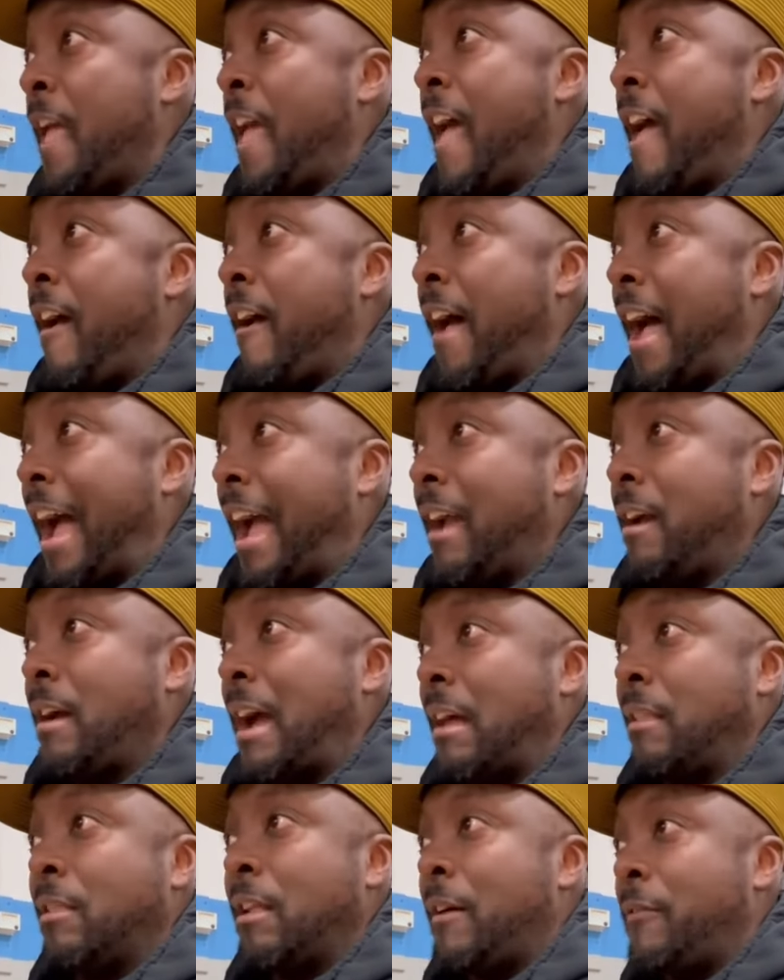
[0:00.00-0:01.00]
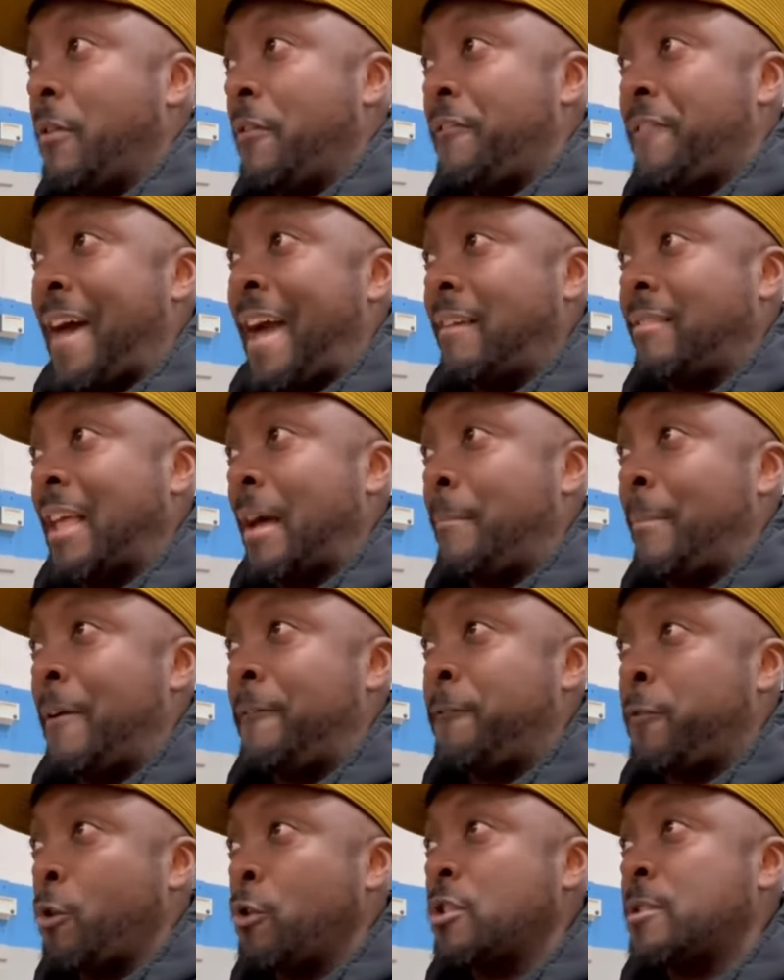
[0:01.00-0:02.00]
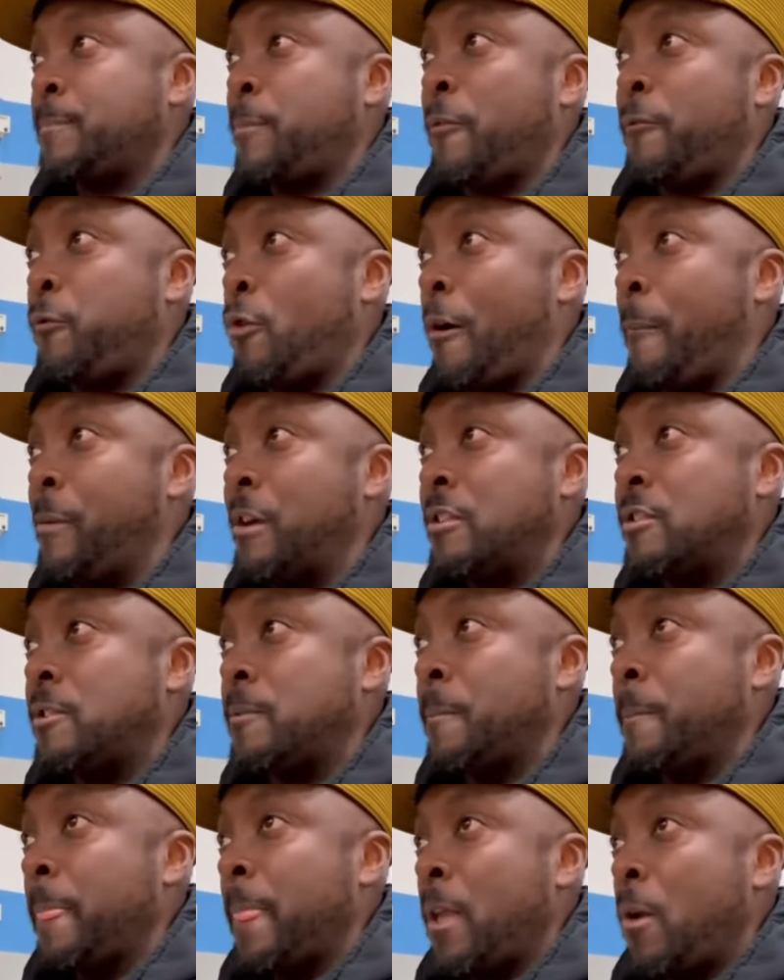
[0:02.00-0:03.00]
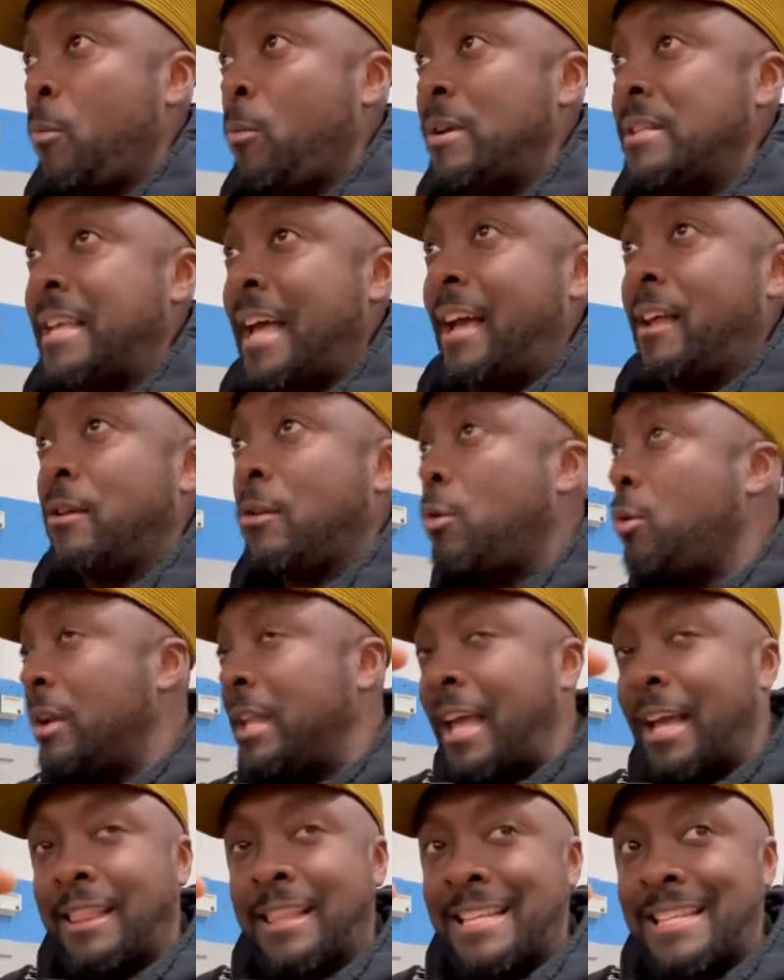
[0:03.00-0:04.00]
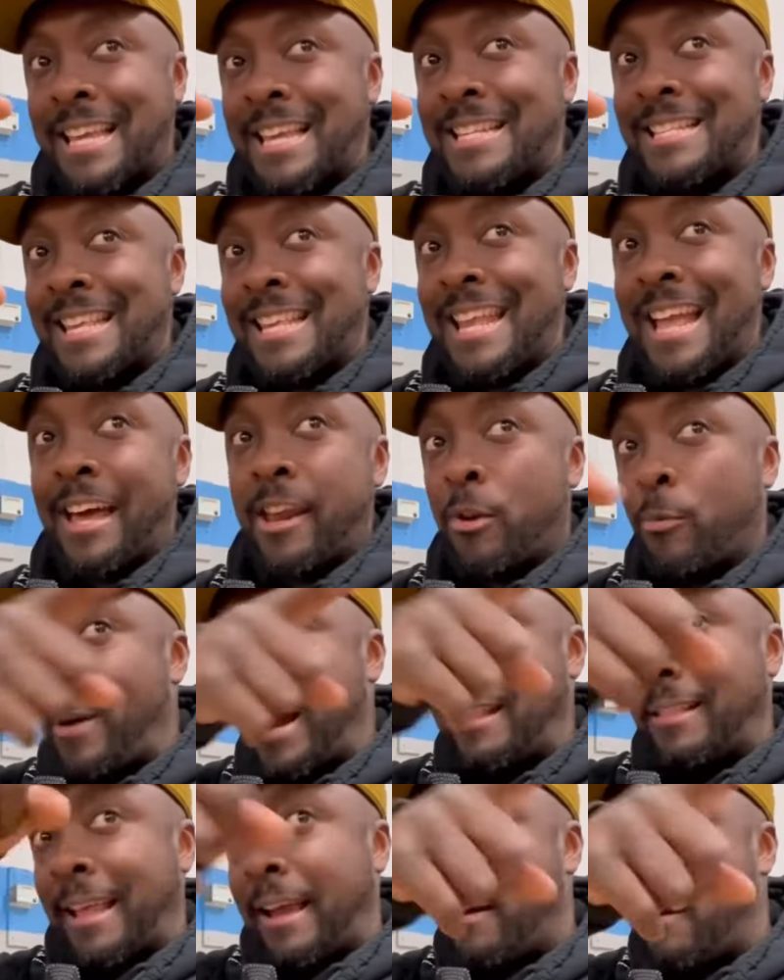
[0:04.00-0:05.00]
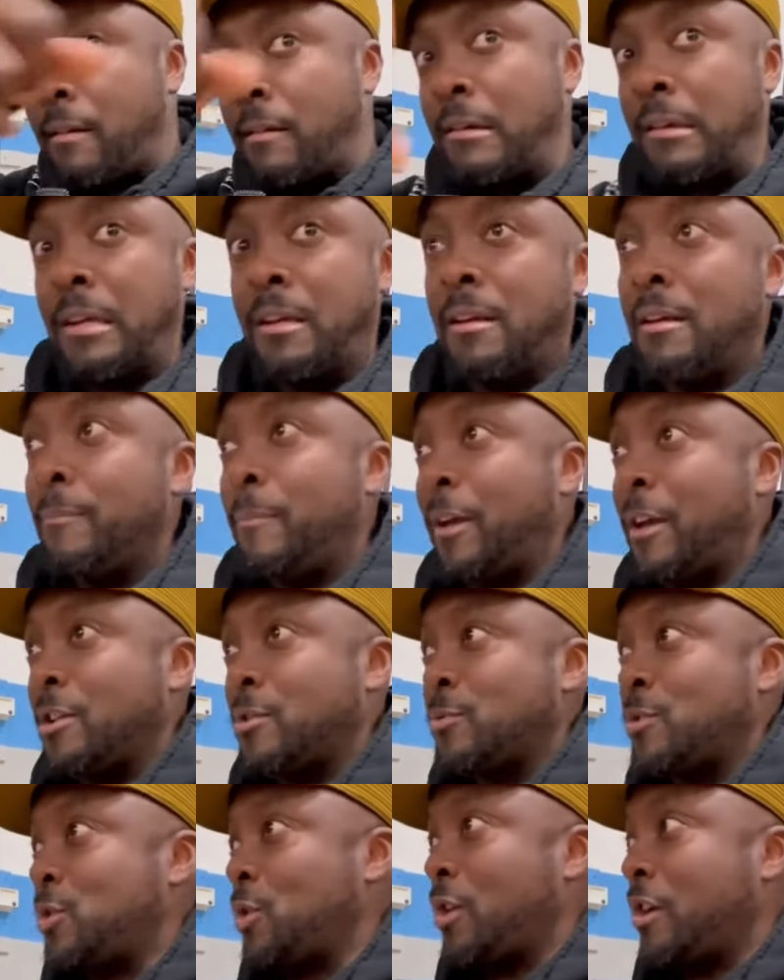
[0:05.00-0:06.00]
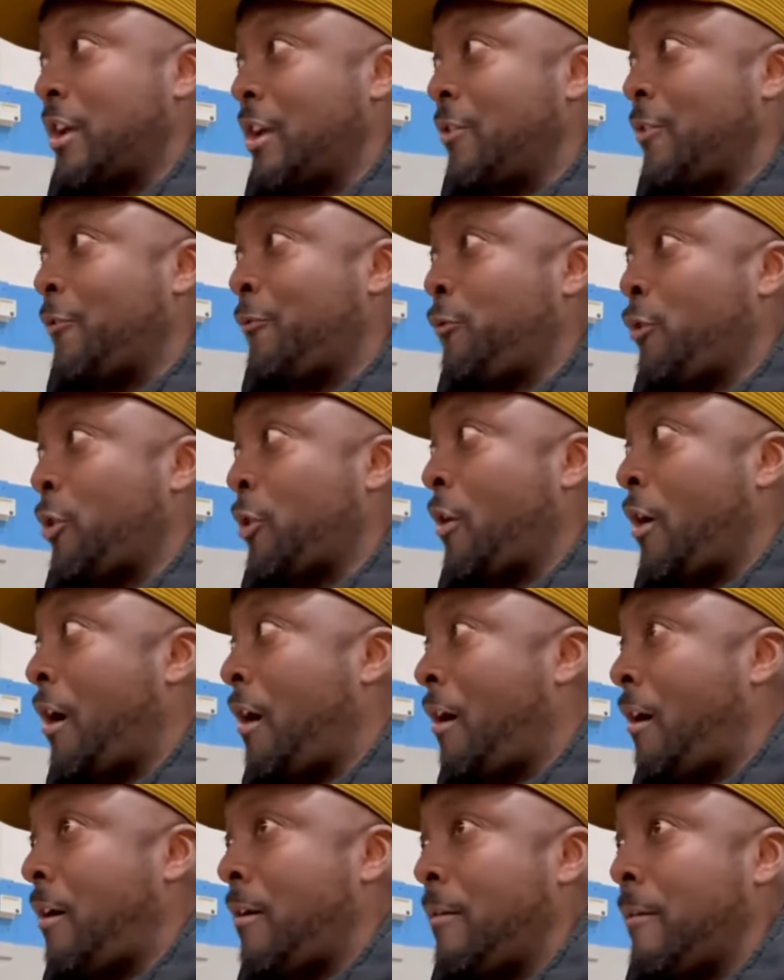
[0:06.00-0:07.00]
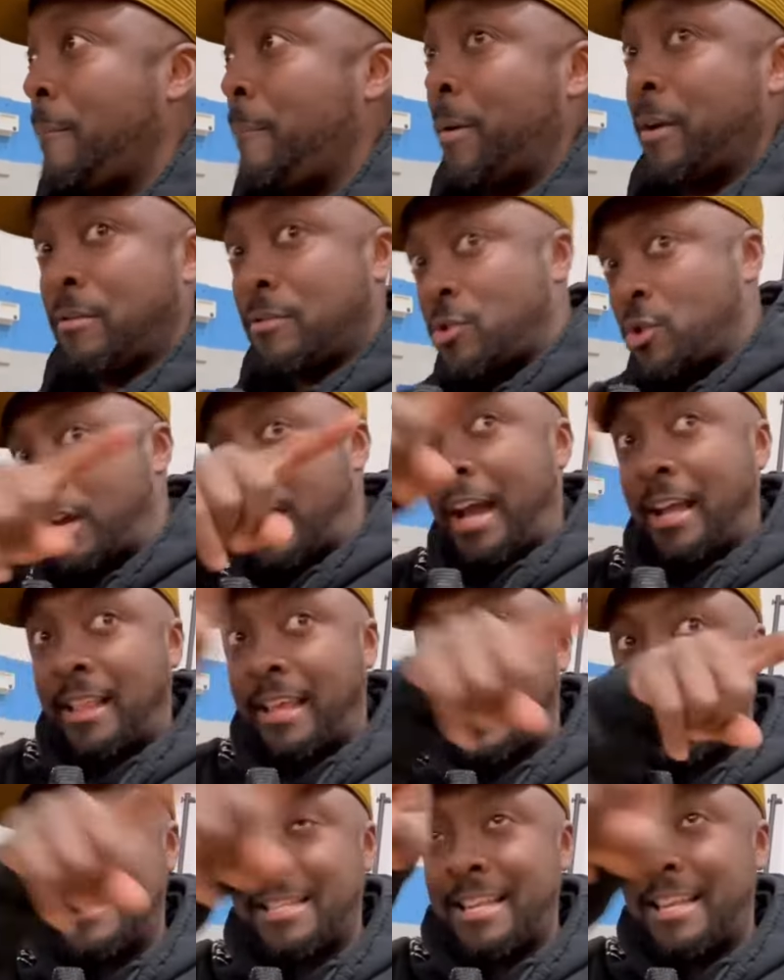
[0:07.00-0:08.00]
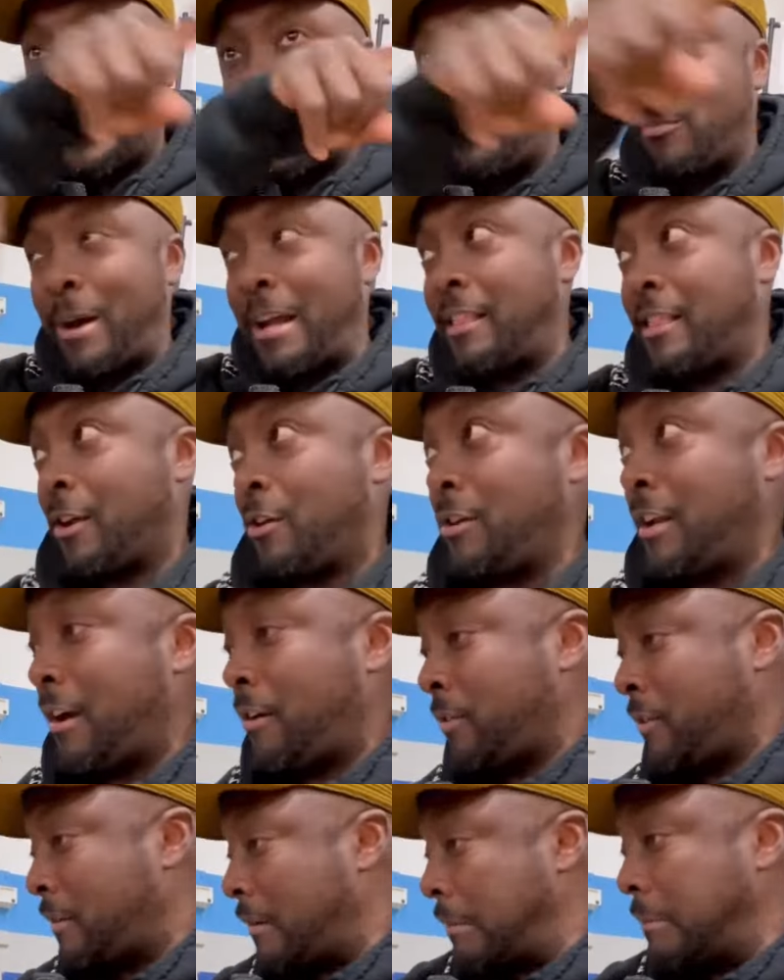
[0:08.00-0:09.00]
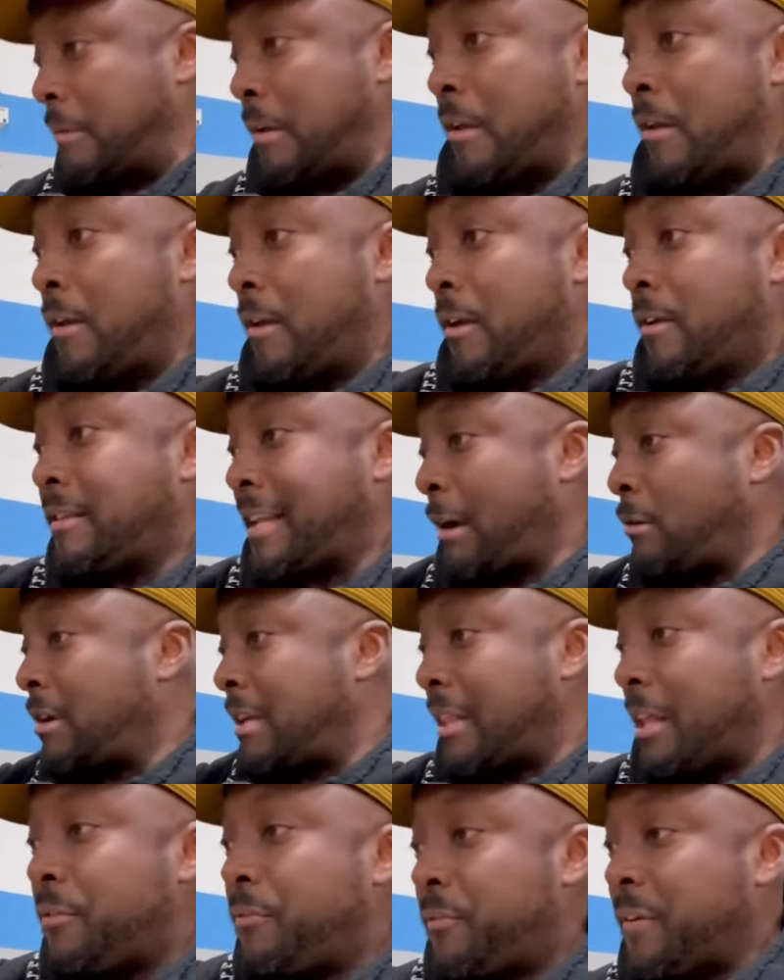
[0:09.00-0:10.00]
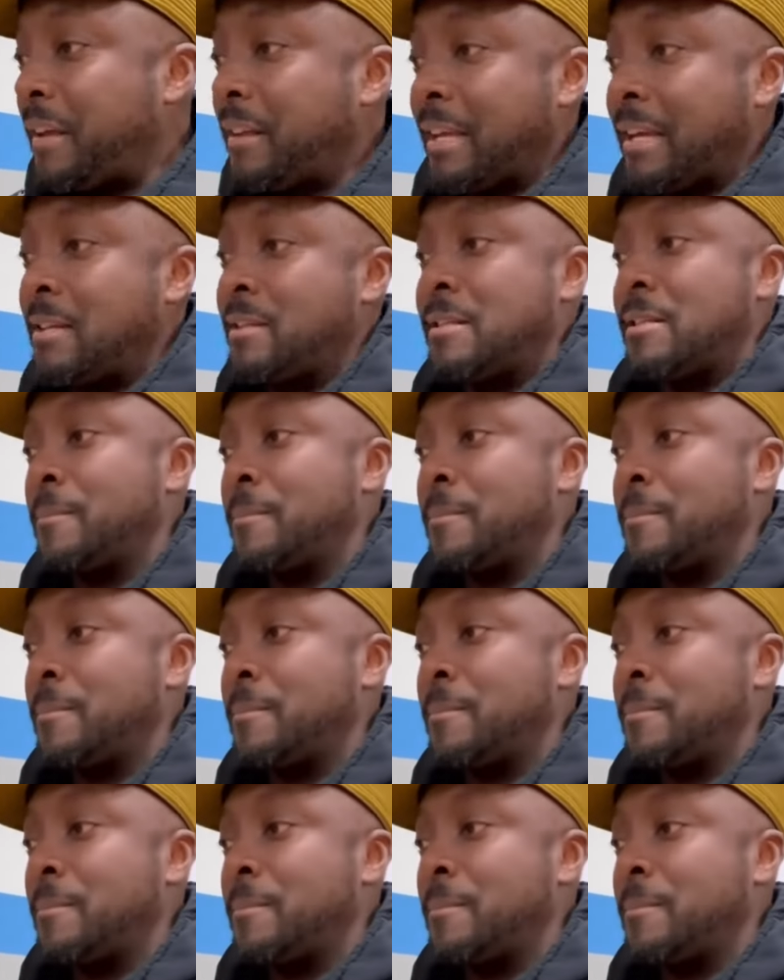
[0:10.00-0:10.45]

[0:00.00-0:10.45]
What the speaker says: I love the fact that my first performance was at Julieta's Quinceañera right there, because she couldn't afford a hall, but she had the Quinceañera right there down Glenfield.